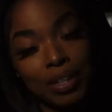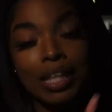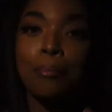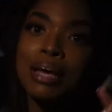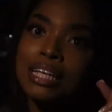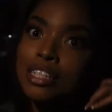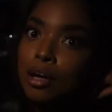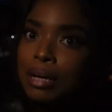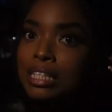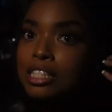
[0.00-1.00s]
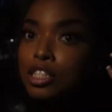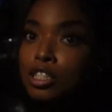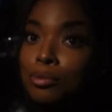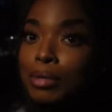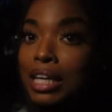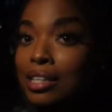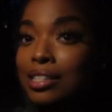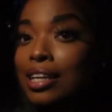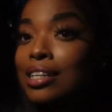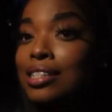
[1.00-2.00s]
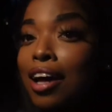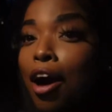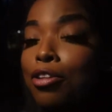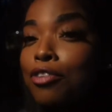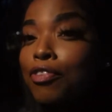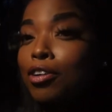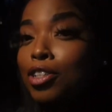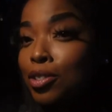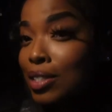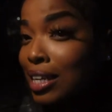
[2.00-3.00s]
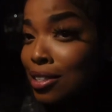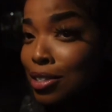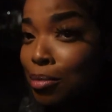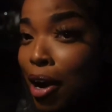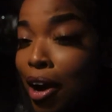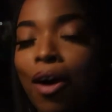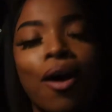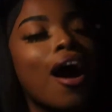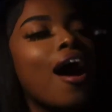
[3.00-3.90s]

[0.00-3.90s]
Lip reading: Then Benzo messages me and says, oh, the photo shoot's not till tomorrow.